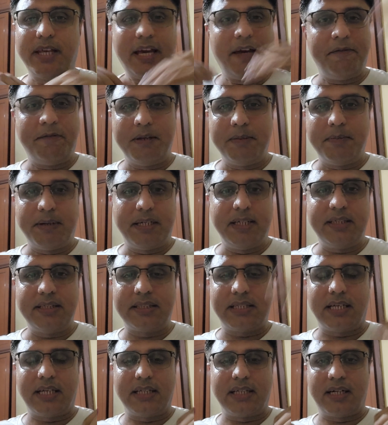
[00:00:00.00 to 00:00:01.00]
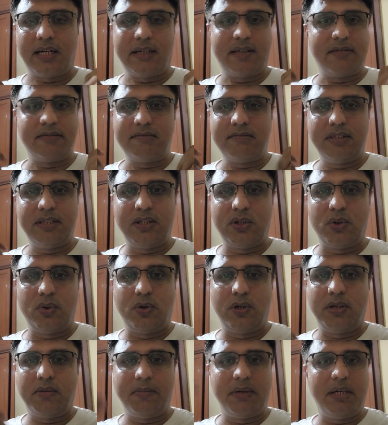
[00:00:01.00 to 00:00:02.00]
Everybody is like that,
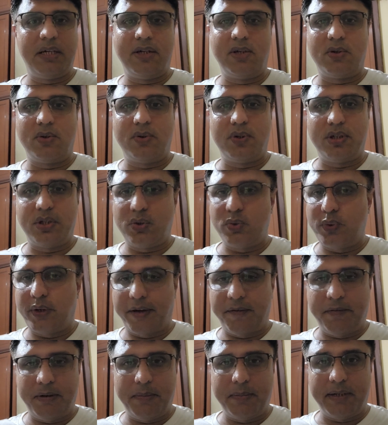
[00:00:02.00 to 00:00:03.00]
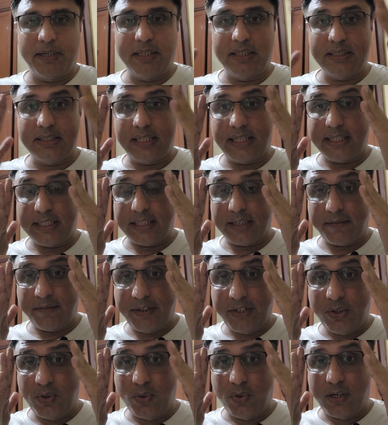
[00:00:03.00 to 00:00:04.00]
including me, including you. Everybody is like that.
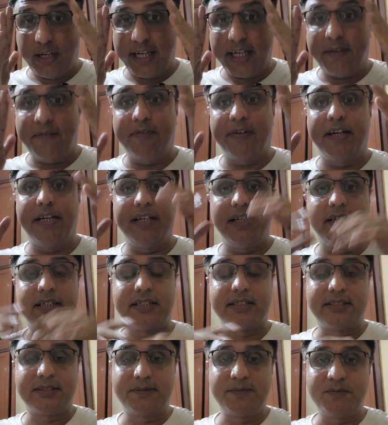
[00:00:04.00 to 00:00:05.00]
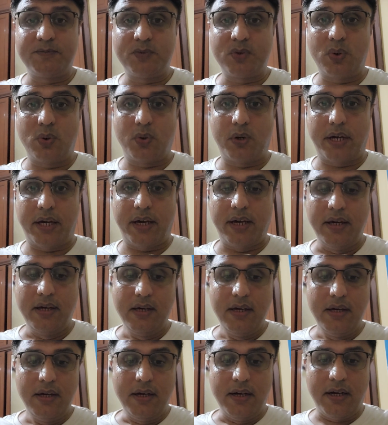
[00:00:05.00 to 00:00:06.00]
We don't like failures. Okay,
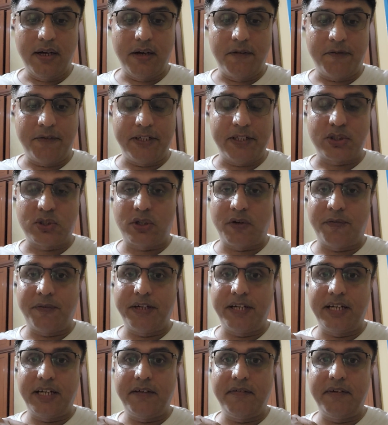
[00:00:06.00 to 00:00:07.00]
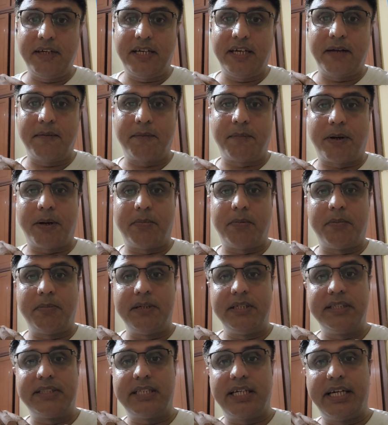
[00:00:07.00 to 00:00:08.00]
philosophically we can
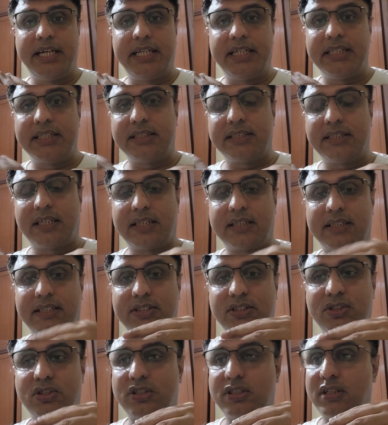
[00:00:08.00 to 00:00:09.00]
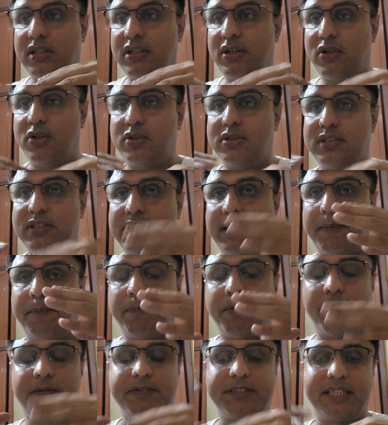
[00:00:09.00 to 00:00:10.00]
probably say it is success,
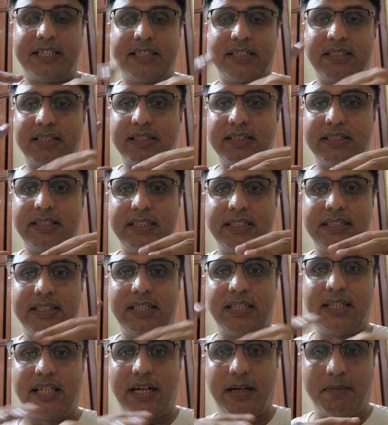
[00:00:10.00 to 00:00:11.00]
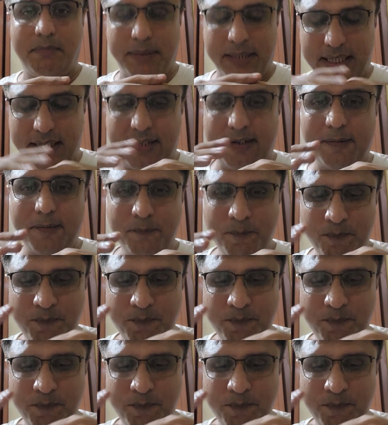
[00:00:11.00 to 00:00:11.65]
step of success, this and that, but